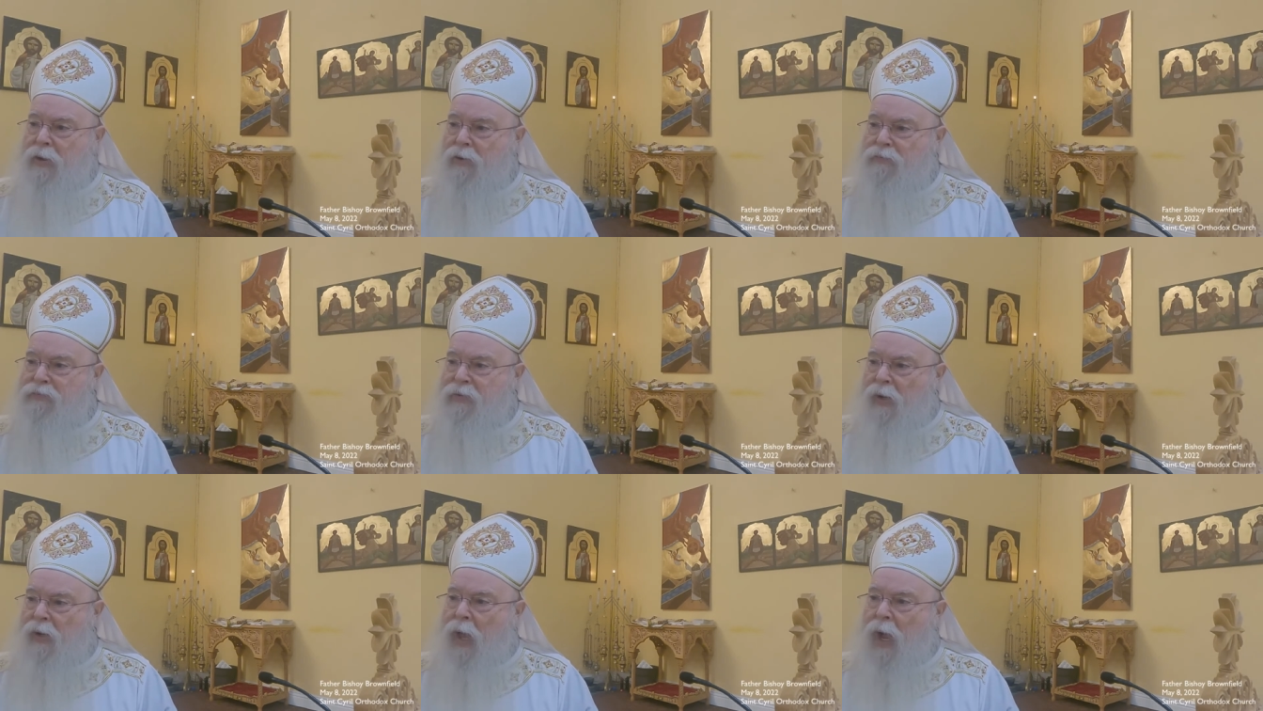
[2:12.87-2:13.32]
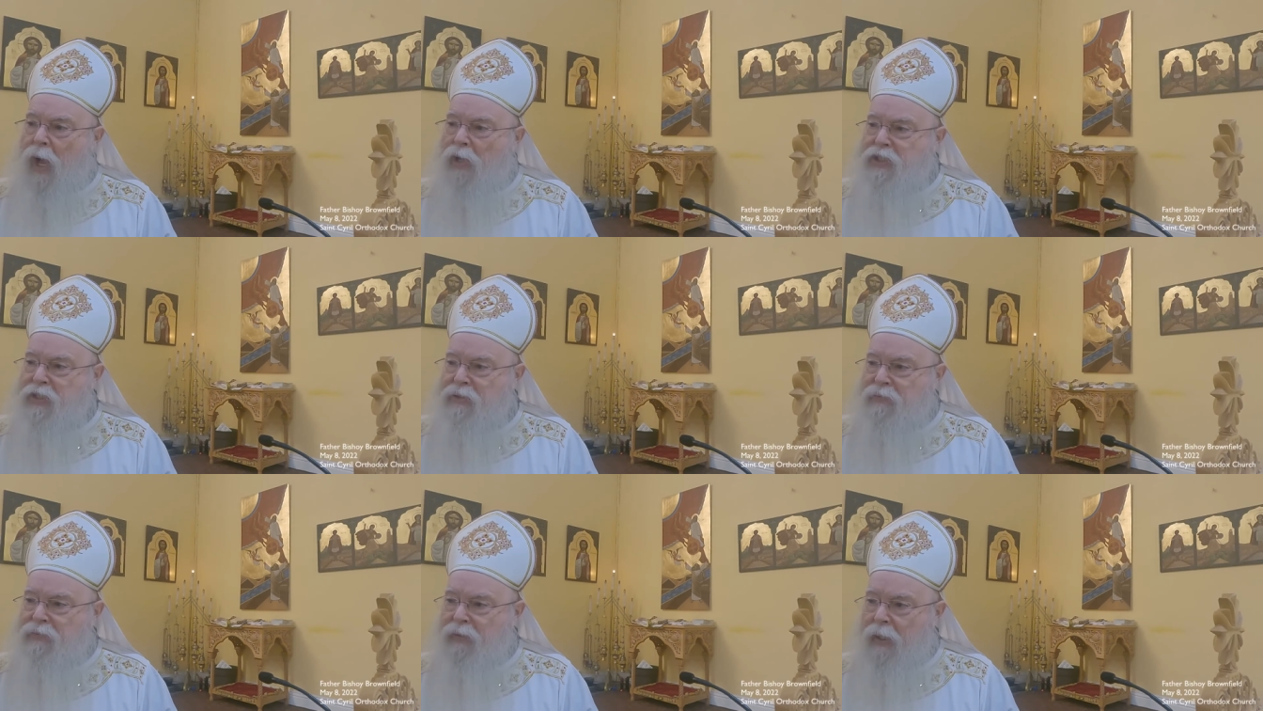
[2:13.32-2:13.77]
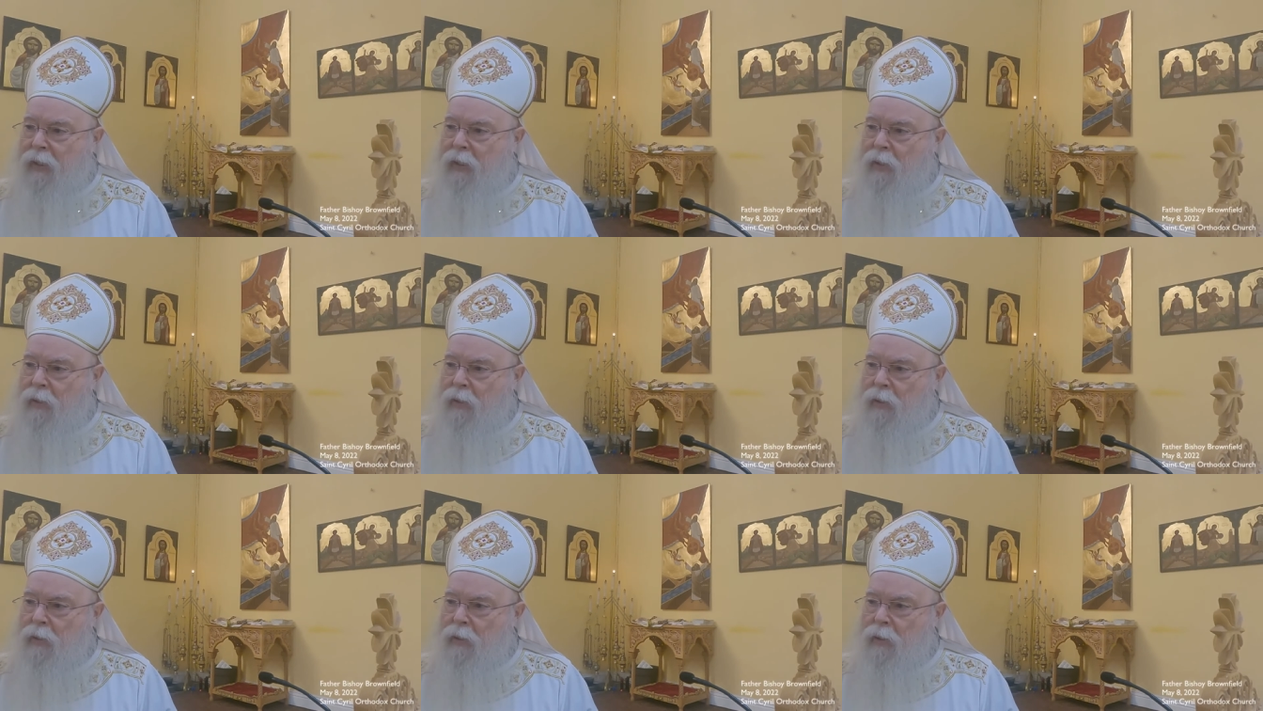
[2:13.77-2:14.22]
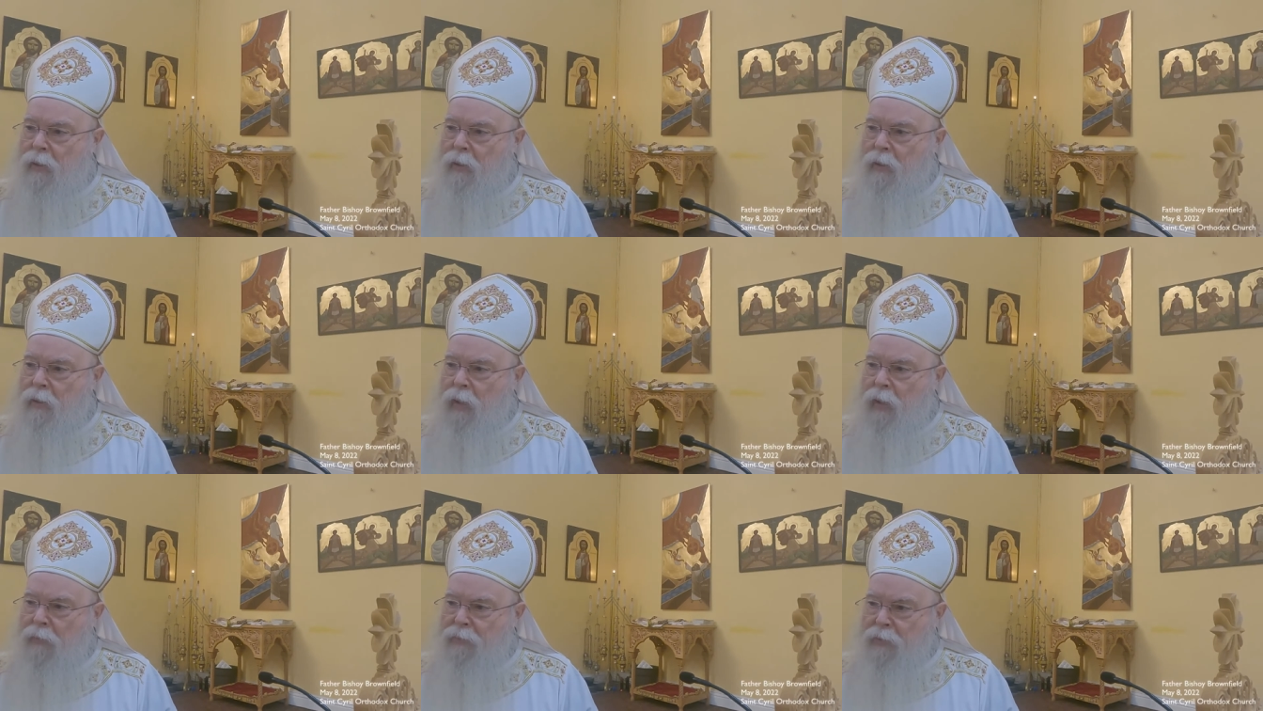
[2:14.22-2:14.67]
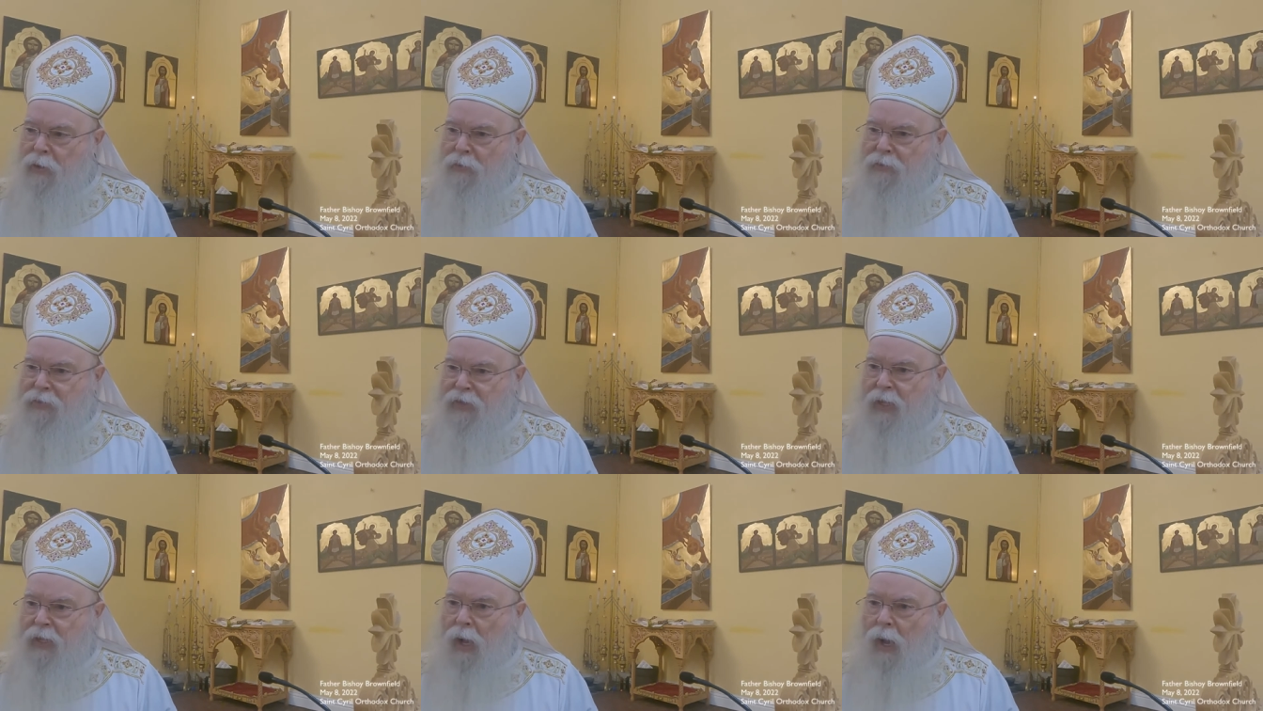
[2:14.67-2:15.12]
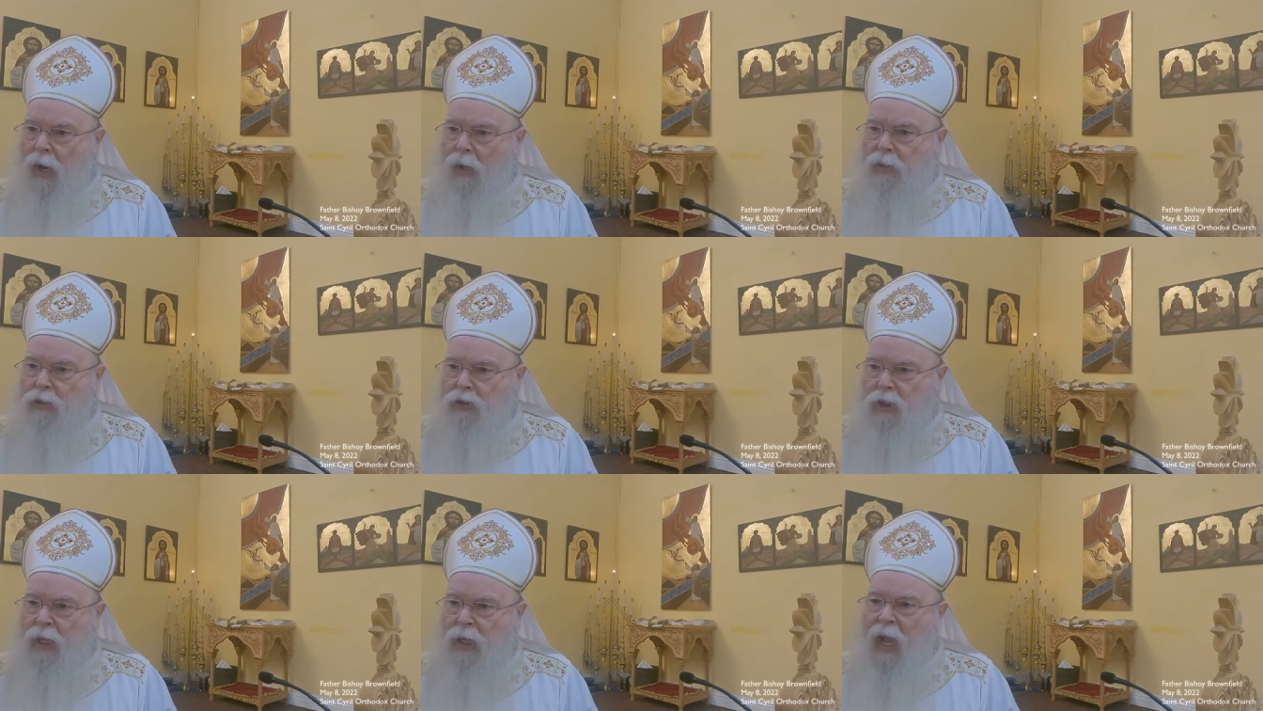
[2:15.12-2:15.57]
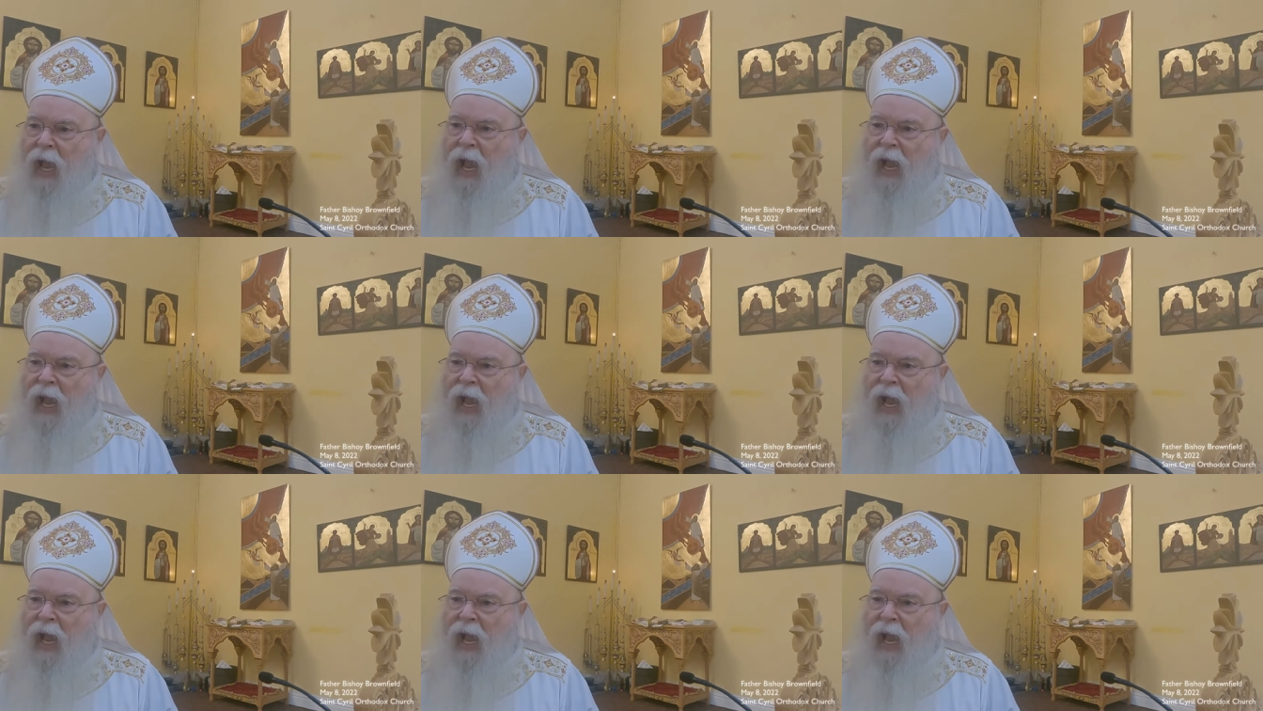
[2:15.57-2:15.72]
their philosophy and their theology,